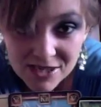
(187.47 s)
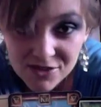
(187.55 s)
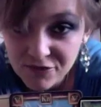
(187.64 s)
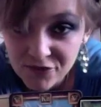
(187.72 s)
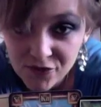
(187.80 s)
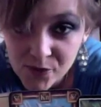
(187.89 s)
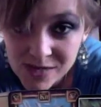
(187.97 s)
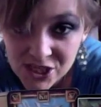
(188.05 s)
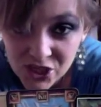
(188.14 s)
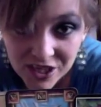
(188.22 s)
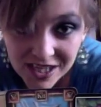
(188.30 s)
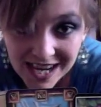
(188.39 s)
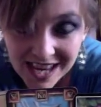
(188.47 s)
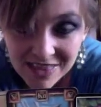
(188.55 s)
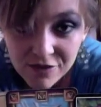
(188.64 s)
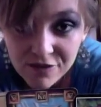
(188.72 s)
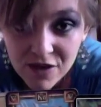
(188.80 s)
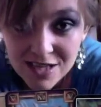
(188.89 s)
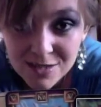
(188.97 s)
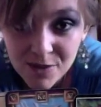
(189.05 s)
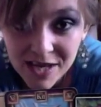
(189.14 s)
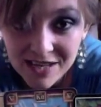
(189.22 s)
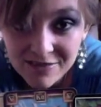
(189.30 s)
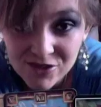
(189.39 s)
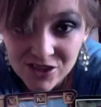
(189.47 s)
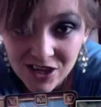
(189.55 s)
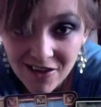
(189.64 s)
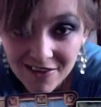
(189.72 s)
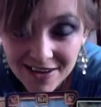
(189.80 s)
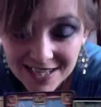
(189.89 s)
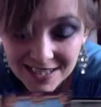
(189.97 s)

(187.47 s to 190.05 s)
to fruition in the first week of July.